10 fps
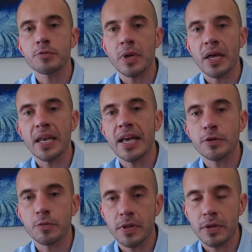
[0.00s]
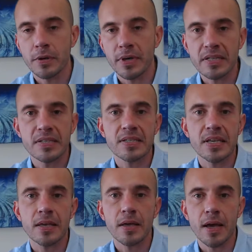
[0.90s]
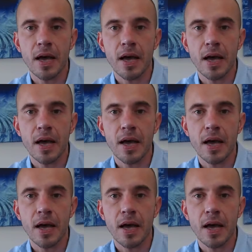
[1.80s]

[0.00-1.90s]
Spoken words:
We can connect with your existing